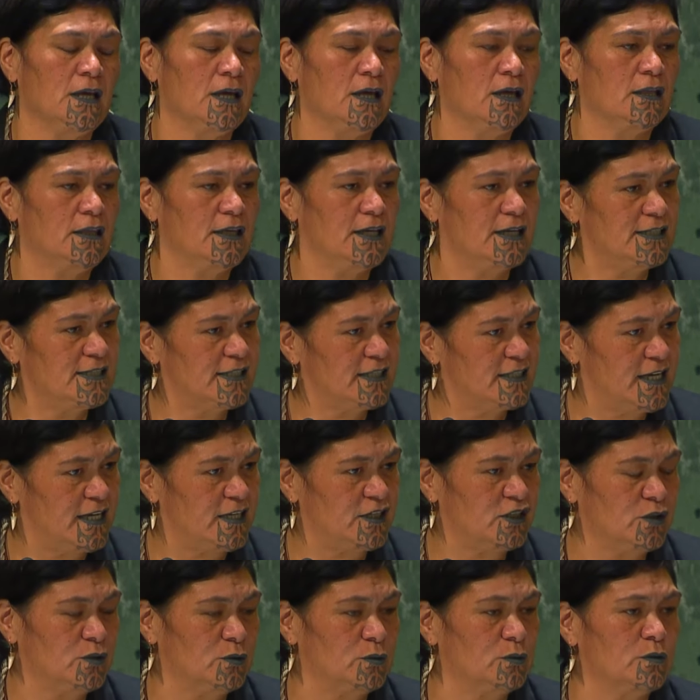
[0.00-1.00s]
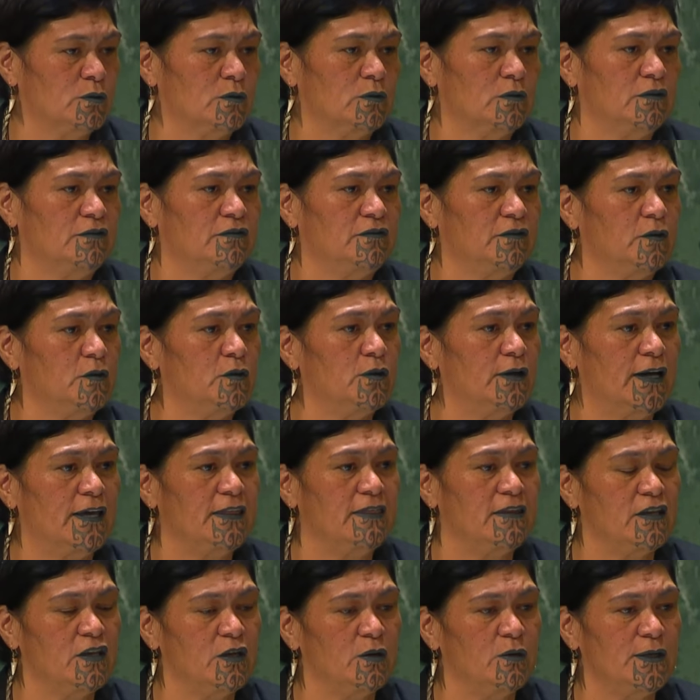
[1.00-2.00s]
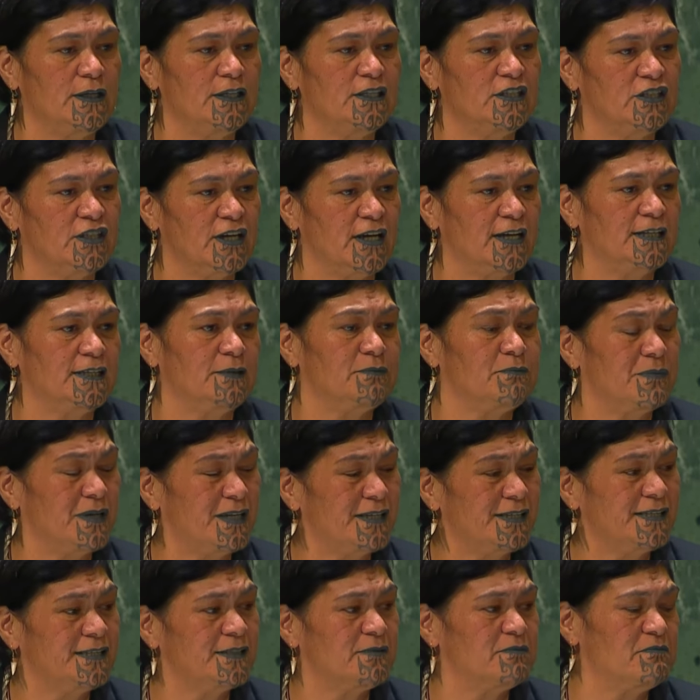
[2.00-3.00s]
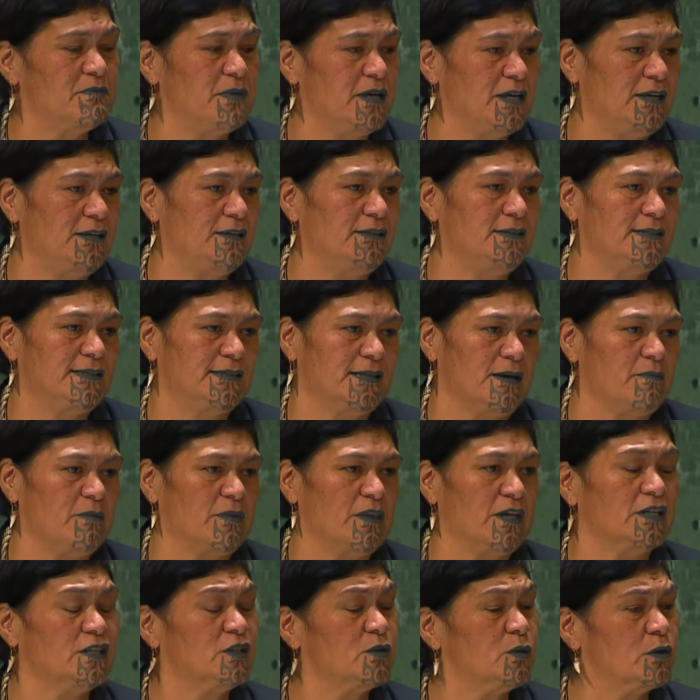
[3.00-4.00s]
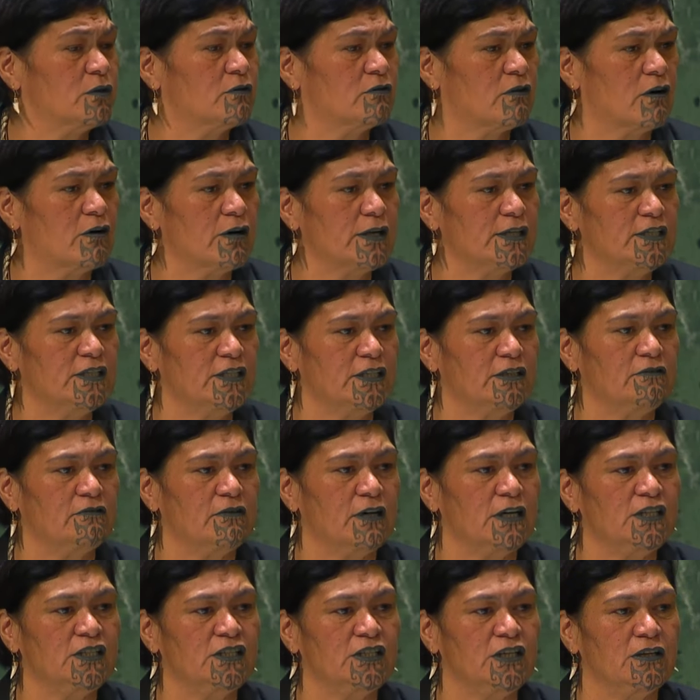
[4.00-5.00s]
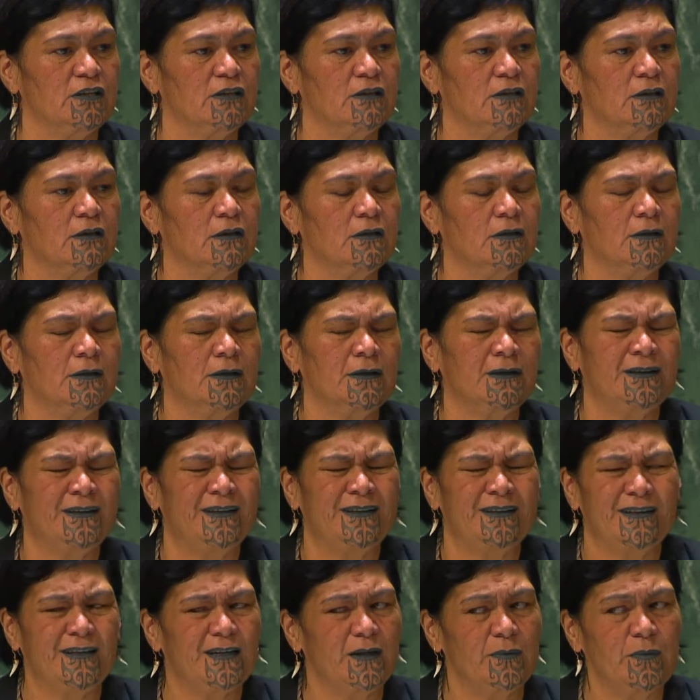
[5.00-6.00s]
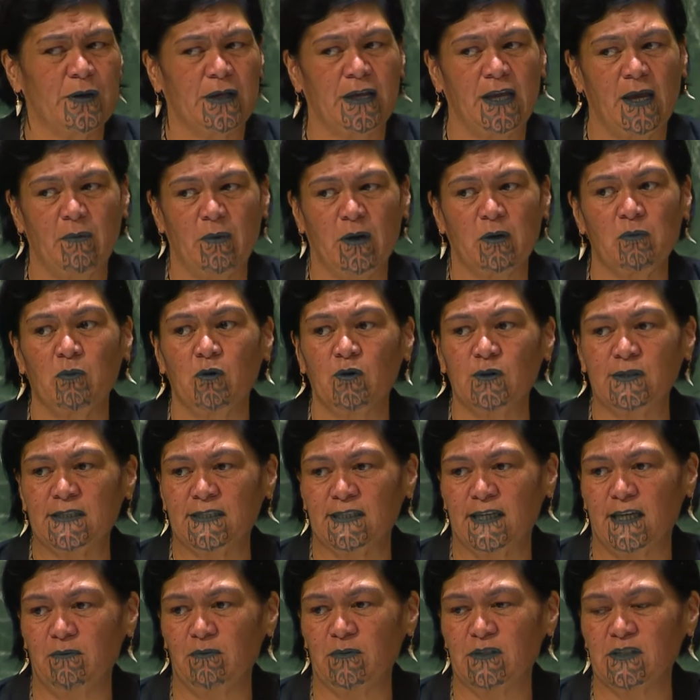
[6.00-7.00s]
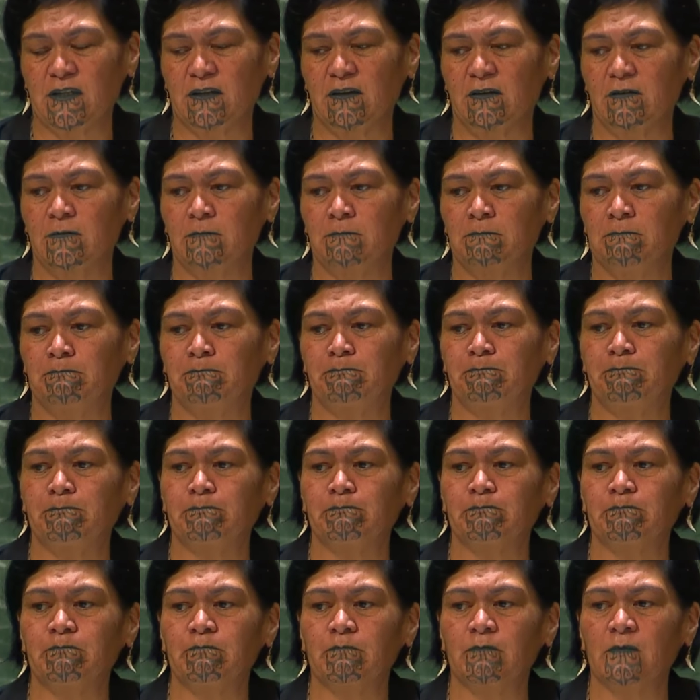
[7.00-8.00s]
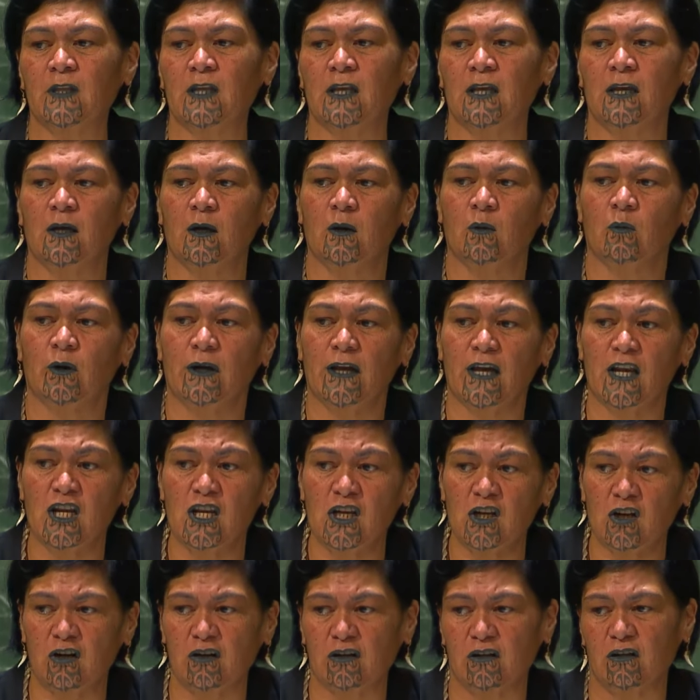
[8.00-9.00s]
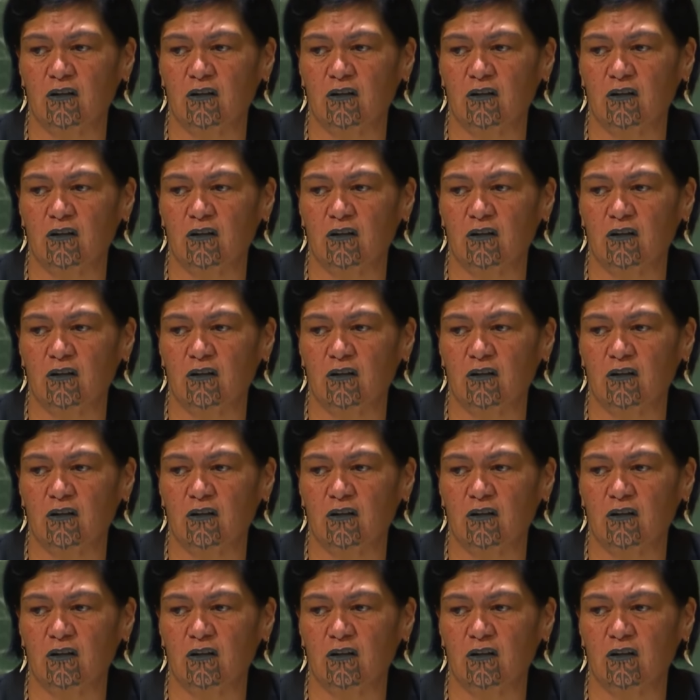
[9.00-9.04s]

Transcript: The international rule of law and the UN Charter must mean something to a growing generation that are becoming more sceptical. We are not